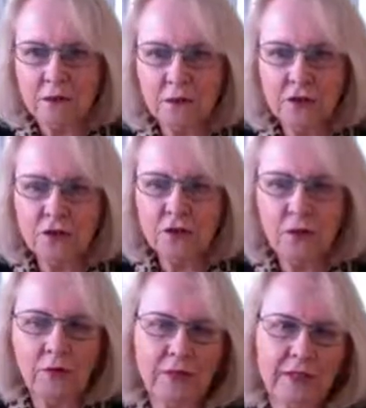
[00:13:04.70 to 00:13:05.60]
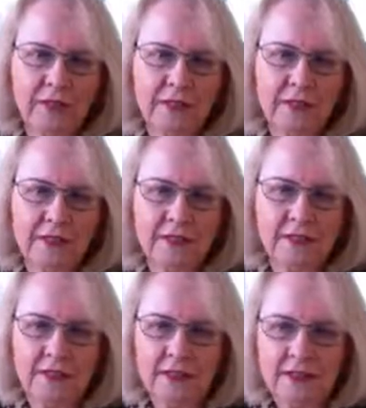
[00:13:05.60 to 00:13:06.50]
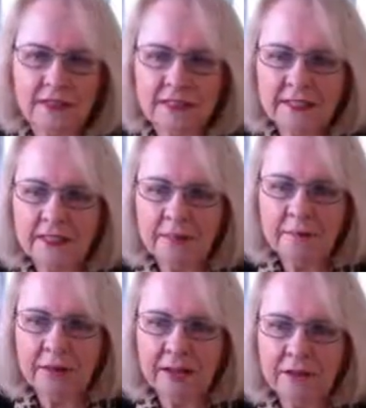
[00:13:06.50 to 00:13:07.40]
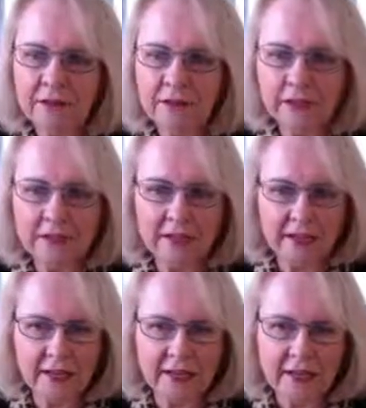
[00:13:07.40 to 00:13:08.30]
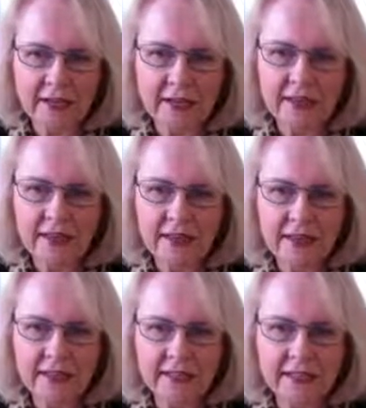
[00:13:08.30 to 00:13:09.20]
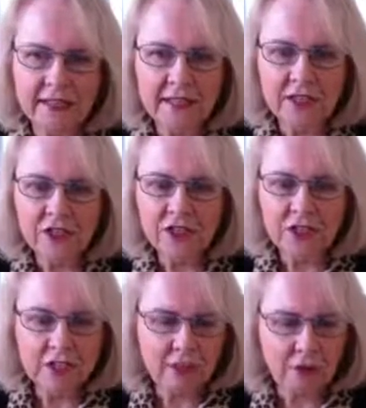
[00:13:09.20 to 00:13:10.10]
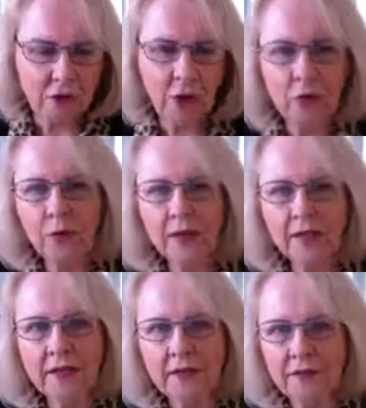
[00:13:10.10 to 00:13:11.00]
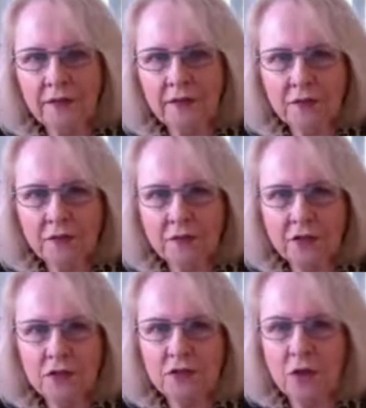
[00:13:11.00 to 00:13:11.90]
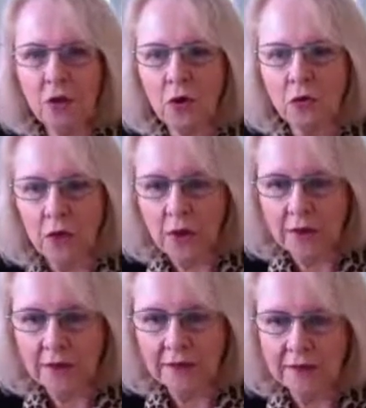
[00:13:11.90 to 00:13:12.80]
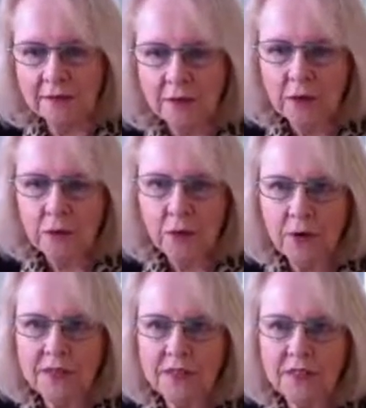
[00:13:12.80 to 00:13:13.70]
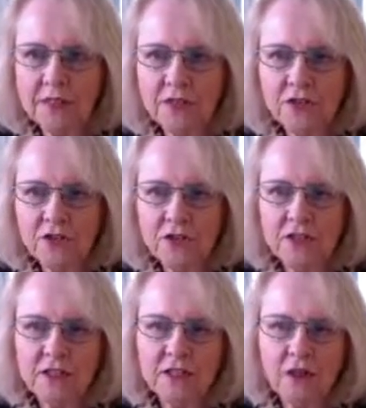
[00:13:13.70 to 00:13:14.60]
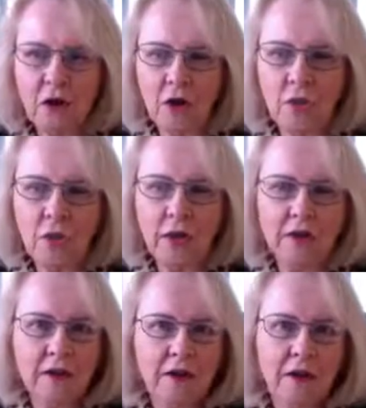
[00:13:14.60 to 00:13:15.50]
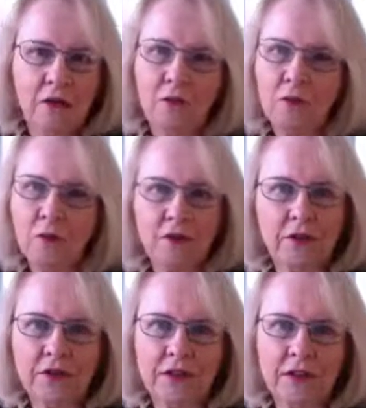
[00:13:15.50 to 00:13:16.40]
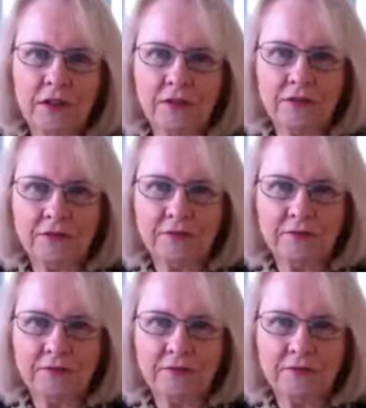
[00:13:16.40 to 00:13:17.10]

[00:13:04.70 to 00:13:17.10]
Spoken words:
who she already is, step back and recognize that she is already loving, she is already present, she is already more than good enough.